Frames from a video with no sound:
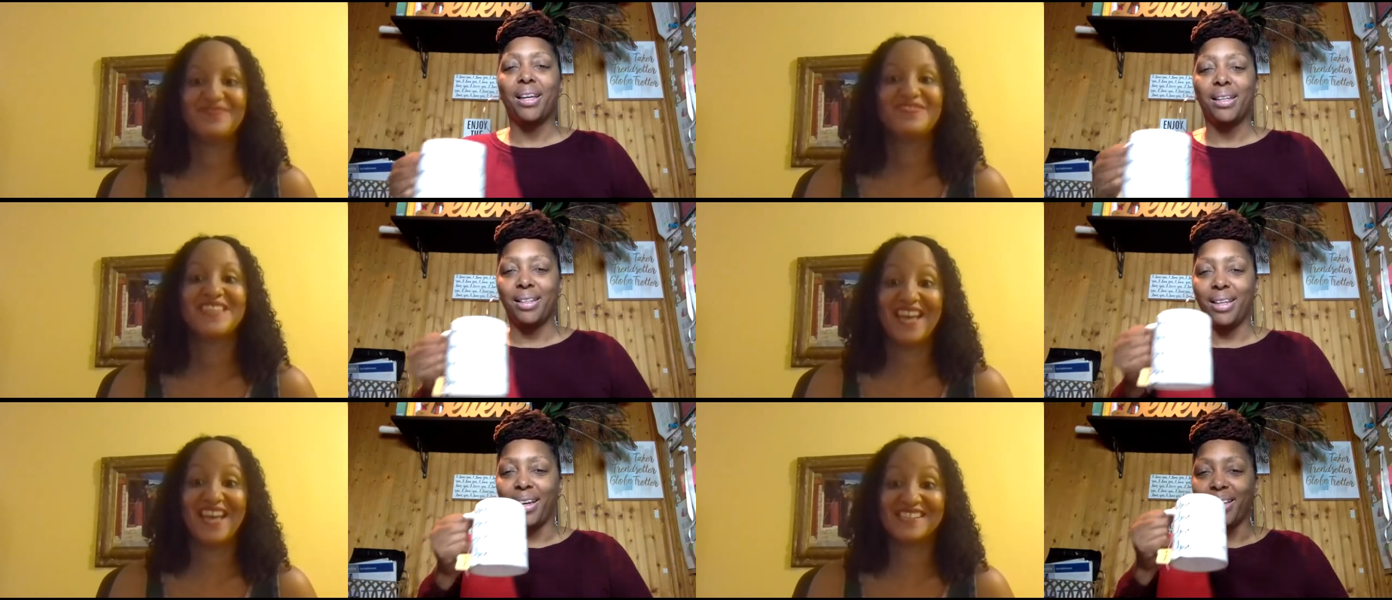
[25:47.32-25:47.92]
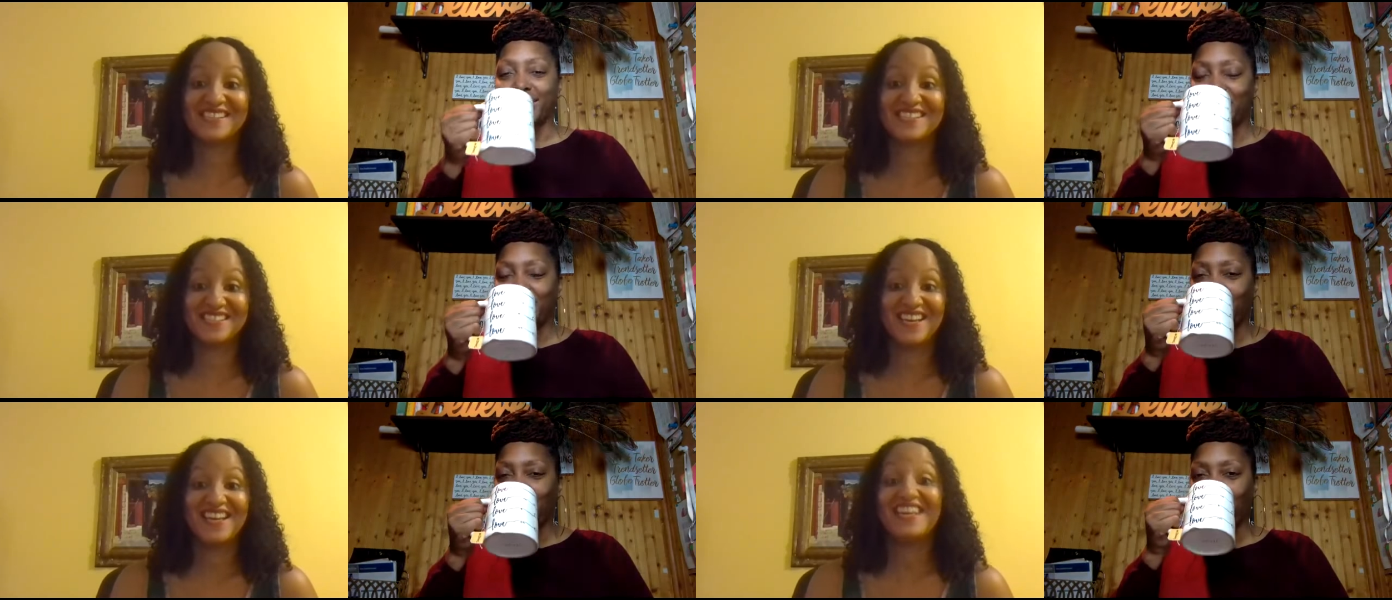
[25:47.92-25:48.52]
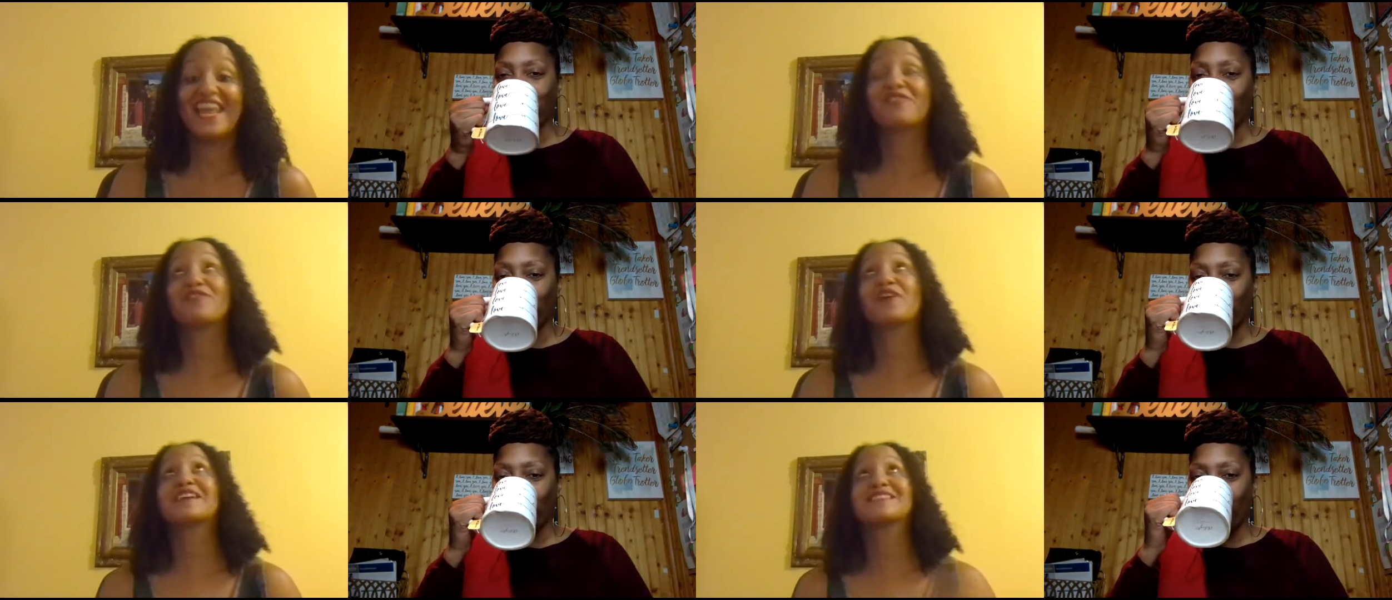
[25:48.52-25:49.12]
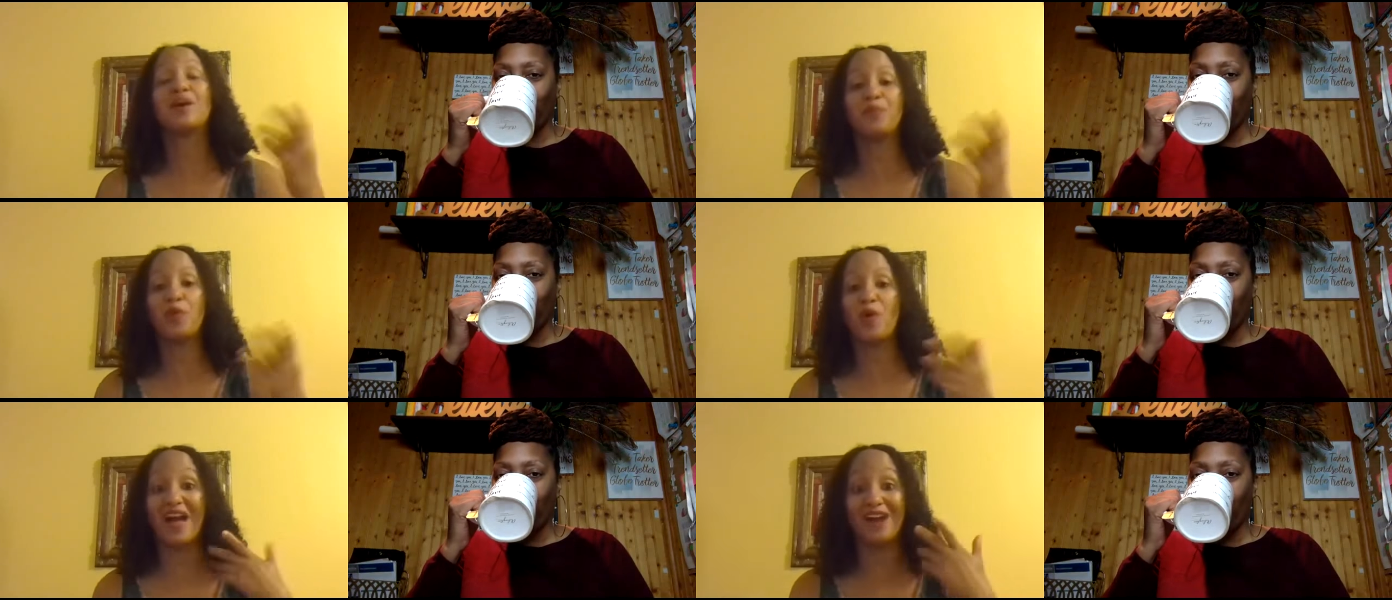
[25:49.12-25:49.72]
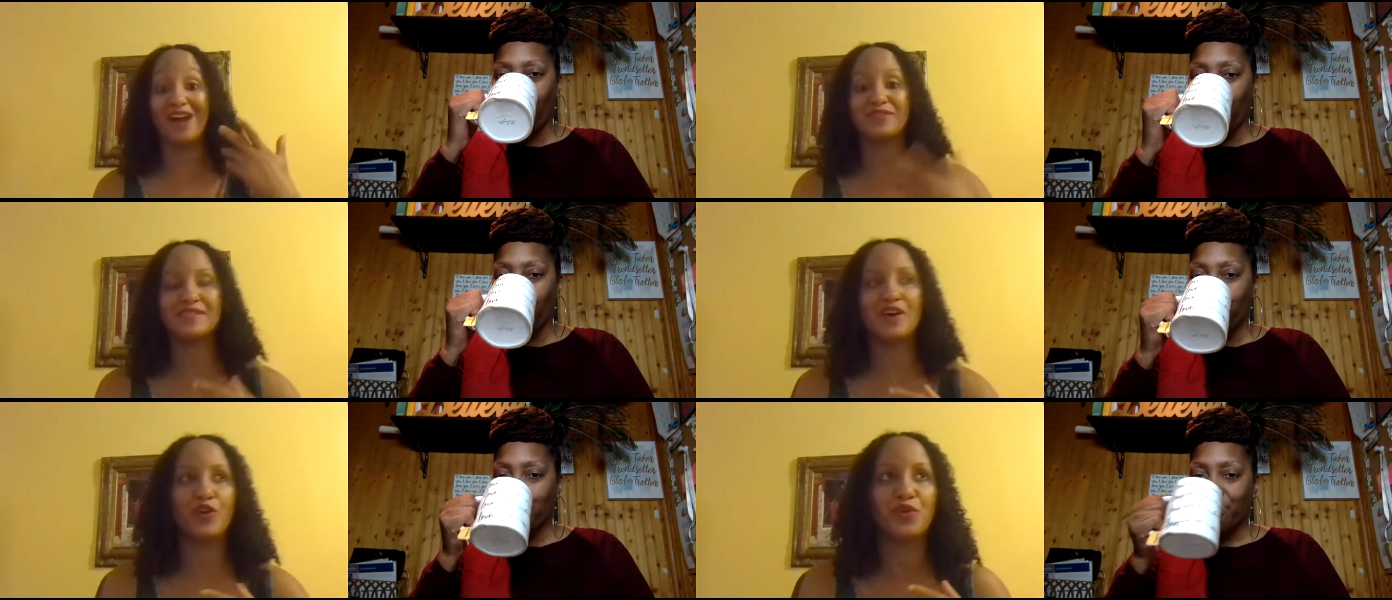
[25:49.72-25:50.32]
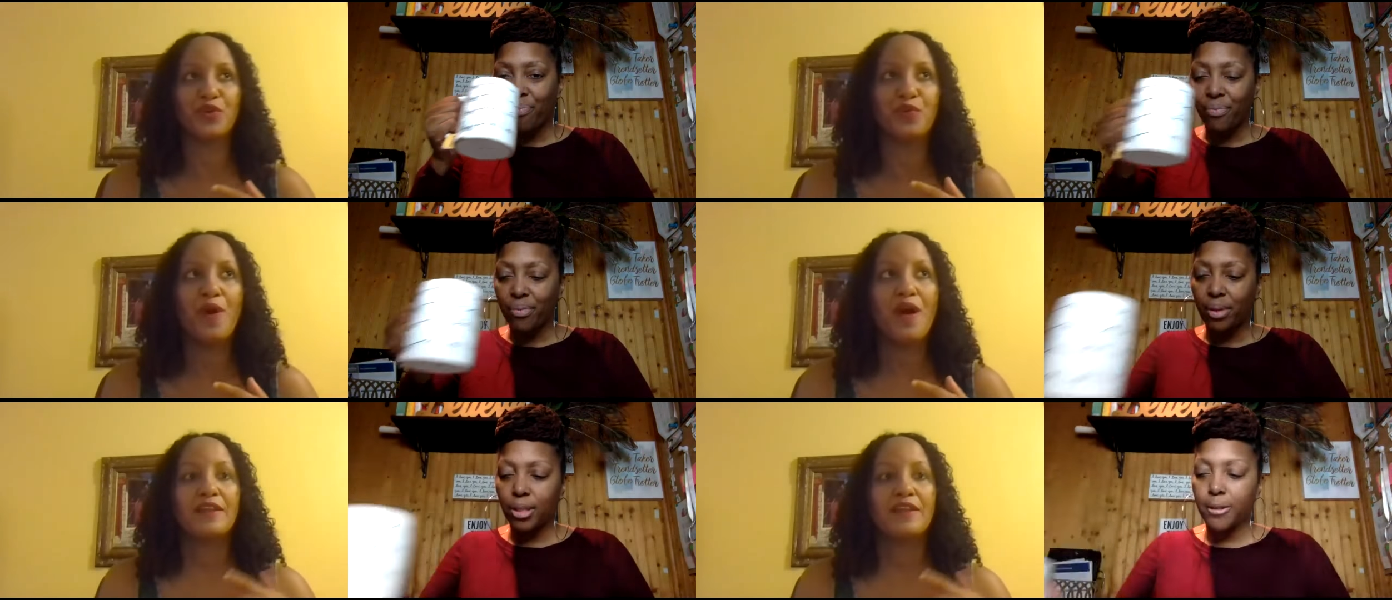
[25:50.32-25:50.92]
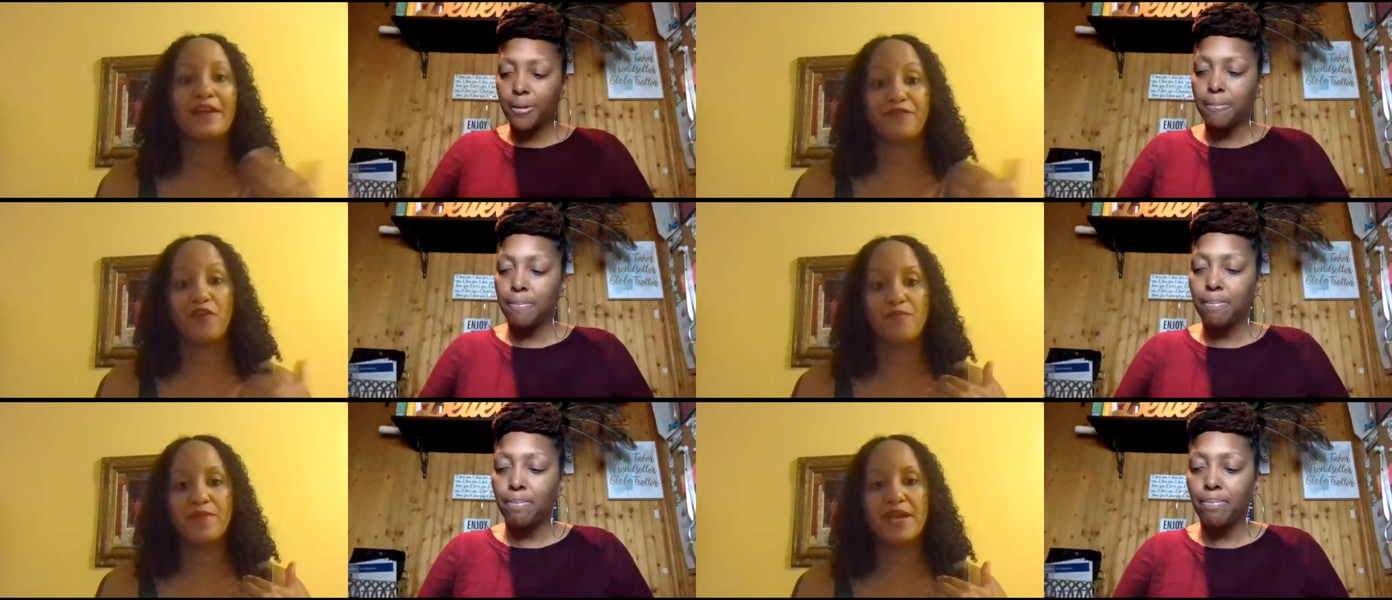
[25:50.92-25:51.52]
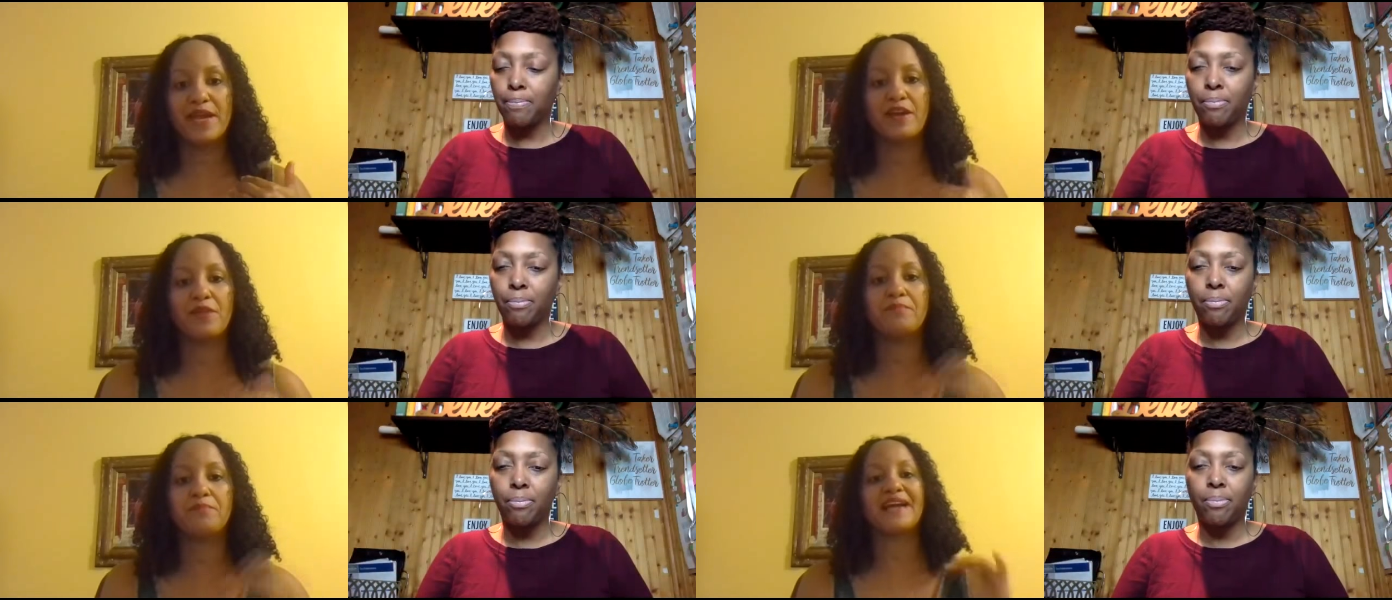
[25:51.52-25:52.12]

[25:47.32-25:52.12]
Speaker 1: Yes. Like, for example, I have to tell you, like for me, my